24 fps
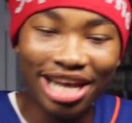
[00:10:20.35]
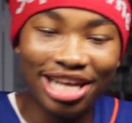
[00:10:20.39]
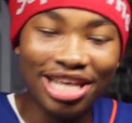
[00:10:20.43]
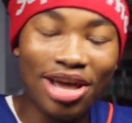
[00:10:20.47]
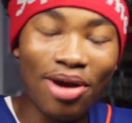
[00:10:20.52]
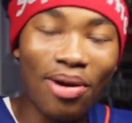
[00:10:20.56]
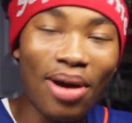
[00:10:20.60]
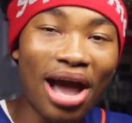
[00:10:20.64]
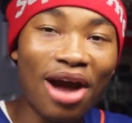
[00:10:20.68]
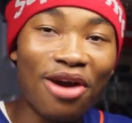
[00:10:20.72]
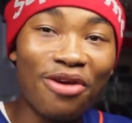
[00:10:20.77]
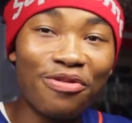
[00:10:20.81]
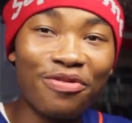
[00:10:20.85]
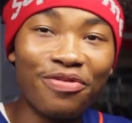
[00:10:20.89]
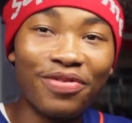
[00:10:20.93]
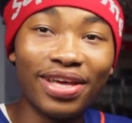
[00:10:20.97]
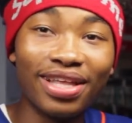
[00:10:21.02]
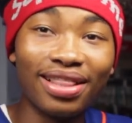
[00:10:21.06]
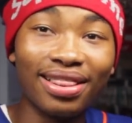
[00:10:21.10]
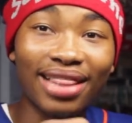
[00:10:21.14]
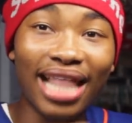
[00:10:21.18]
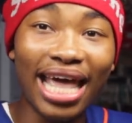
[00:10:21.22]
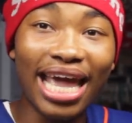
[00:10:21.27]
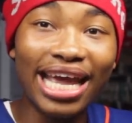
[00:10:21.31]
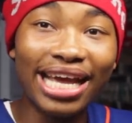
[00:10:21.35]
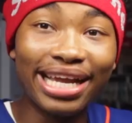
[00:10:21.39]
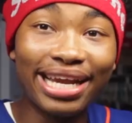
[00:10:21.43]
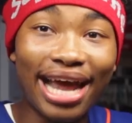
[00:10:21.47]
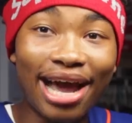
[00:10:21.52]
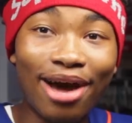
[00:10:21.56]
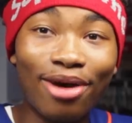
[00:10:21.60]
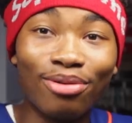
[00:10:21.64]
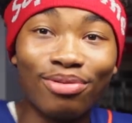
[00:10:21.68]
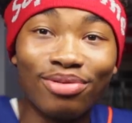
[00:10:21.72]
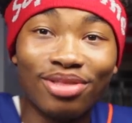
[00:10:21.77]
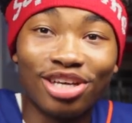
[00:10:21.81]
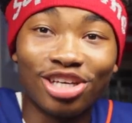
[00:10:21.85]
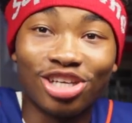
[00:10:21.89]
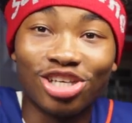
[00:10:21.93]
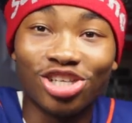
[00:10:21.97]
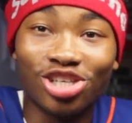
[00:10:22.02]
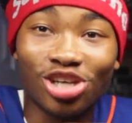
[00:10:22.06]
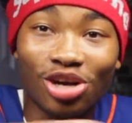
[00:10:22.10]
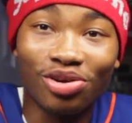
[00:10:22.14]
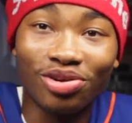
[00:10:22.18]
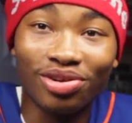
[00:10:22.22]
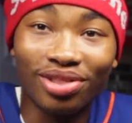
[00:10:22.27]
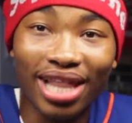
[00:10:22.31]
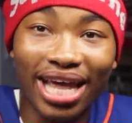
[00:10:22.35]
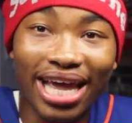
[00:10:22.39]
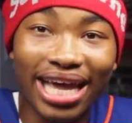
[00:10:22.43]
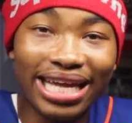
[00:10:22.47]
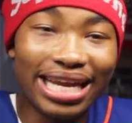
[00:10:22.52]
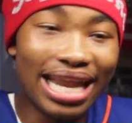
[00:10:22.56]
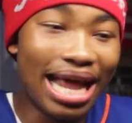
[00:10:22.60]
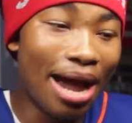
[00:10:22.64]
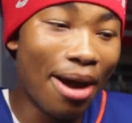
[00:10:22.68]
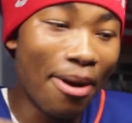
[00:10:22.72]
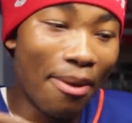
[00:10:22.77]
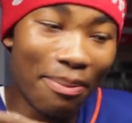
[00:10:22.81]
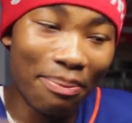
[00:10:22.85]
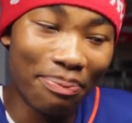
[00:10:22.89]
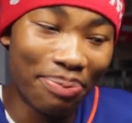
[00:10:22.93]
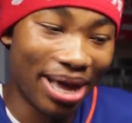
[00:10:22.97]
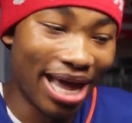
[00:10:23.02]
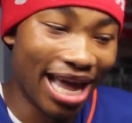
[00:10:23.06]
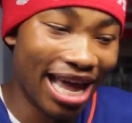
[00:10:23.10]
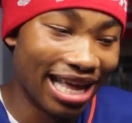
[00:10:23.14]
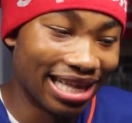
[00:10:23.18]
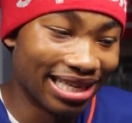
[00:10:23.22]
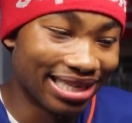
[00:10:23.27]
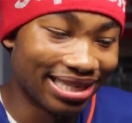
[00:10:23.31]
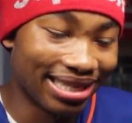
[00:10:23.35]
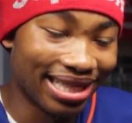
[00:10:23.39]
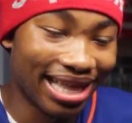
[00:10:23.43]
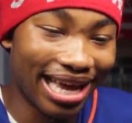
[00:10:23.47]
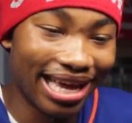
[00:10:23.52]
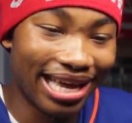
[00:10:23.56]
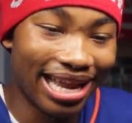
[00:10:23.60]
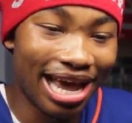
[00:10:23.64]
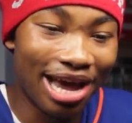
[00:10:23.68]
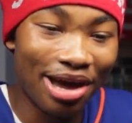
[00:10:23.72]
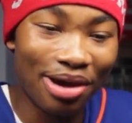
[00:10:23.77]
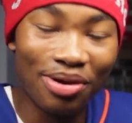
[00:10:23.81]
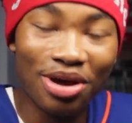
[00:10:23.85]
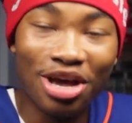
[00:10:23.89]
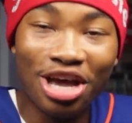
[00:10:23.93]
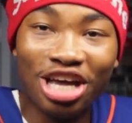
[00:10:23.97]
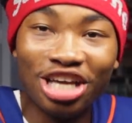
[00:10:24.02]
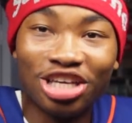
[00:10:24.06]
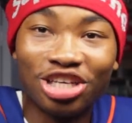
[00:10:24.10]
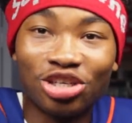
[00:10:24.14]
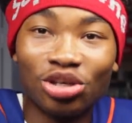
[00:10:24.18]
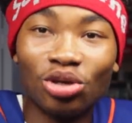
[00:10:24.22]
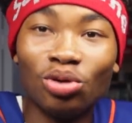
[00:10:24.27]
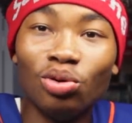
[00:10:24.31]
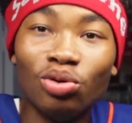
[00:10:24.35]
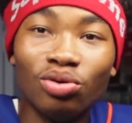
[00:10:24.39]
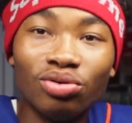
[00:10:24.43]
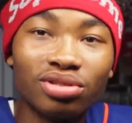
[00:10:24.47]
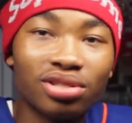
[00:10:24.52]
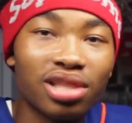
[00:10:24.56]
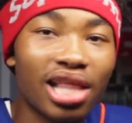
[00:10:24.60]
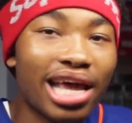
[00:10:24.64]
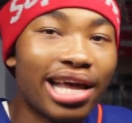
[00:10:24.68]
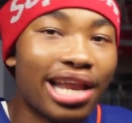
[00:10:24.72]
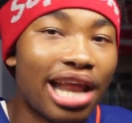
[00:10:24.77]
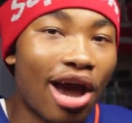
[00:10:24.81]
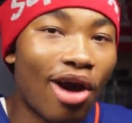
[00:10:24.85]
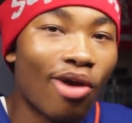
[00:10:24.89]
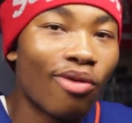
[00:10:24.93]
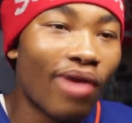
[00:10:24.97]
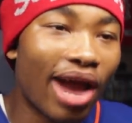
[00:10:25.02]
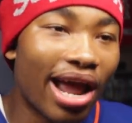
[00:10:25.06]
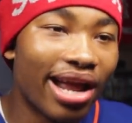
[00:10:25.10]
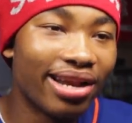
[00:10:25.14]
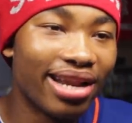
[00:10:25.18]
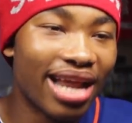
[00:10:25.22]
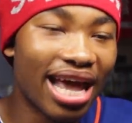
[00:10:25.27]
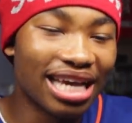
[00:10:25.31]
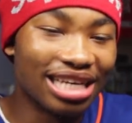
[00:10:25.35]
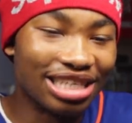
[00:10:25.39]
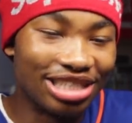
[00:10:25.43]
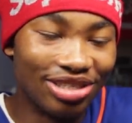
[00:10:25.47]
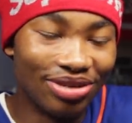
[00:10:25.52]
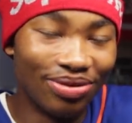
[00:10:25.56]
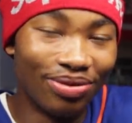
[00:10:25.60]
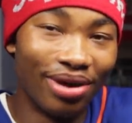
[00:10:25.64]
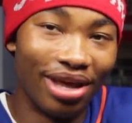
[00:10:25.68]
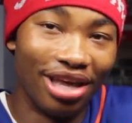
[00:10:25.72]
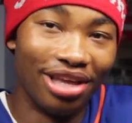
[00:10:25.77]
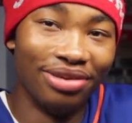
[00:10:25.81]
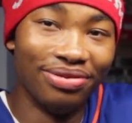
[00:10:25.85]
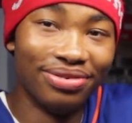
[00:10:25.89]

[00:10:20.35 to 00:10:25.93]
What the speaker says: your outfit laid out, the shirt laid out, pants laid out, shoes laid out right next to it.